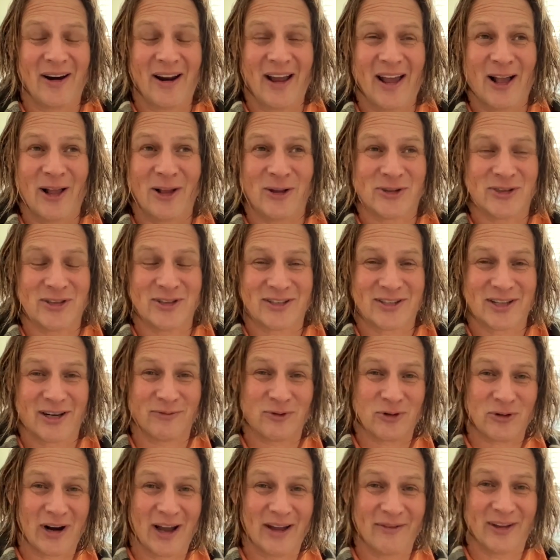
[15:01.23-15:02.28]
else instead
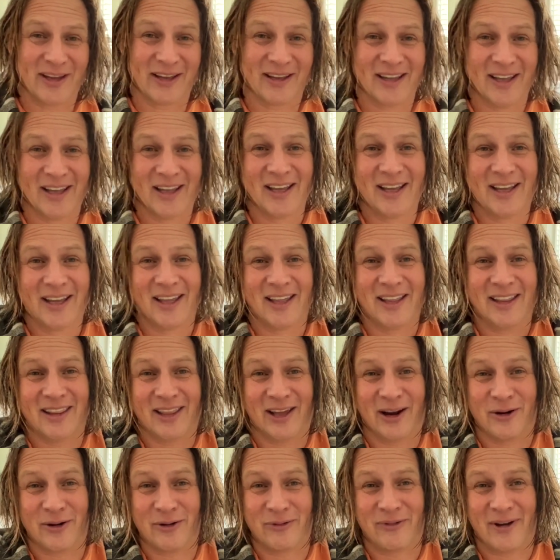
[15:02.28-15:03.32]
of driving
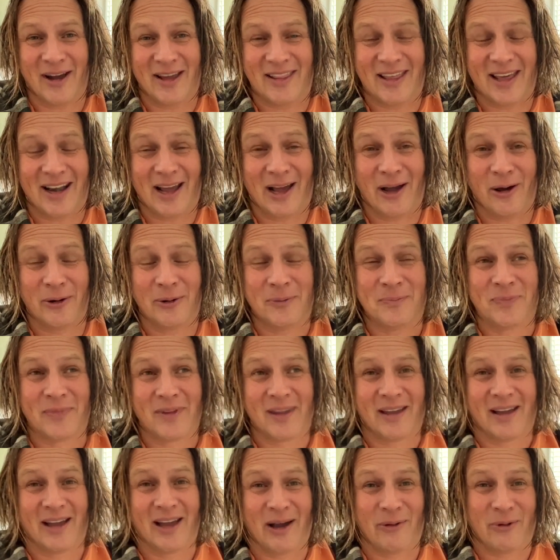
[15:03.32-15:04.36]
there to find that out.
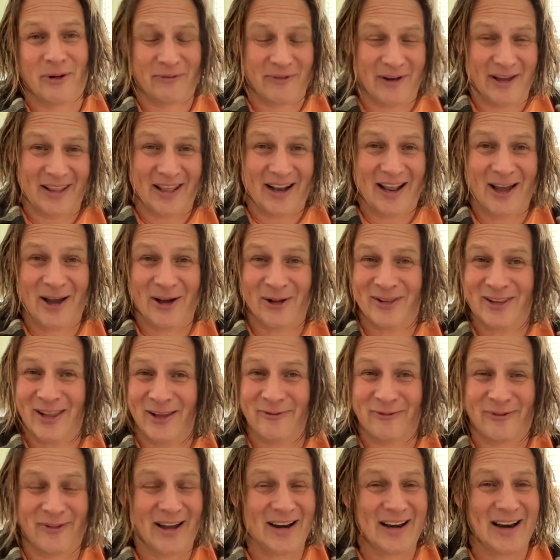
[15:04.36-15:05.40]
I want to find that out and
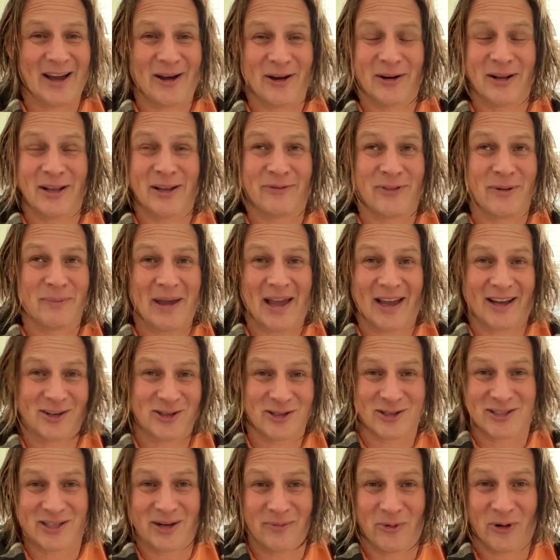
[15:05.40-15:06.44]
then find out if the
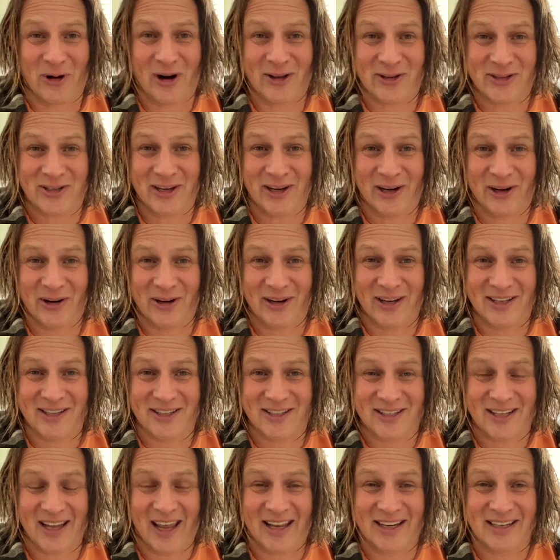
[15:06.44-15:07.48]
package is somewhere else here
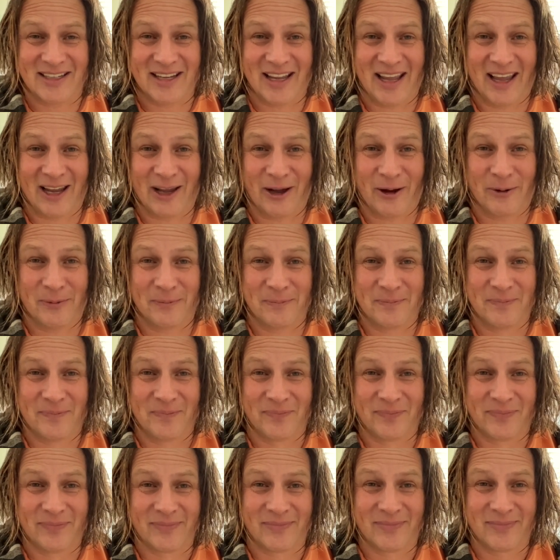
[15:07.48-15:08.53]
in San Diego.
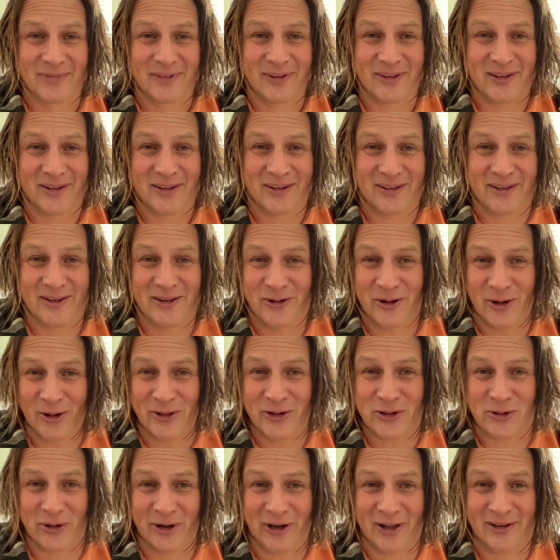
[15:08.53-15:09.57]
You know
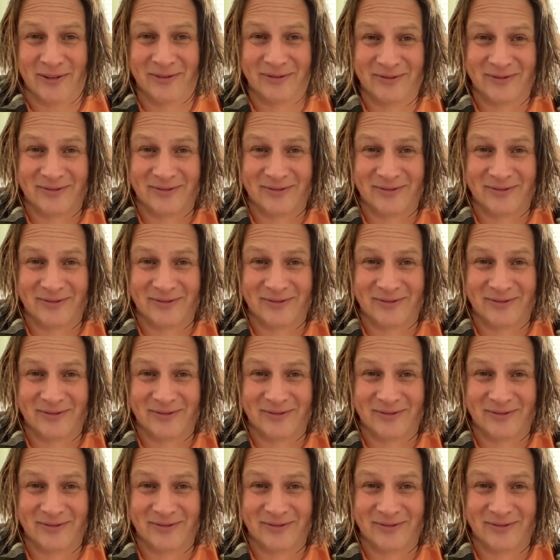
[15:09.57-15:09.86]
the drill.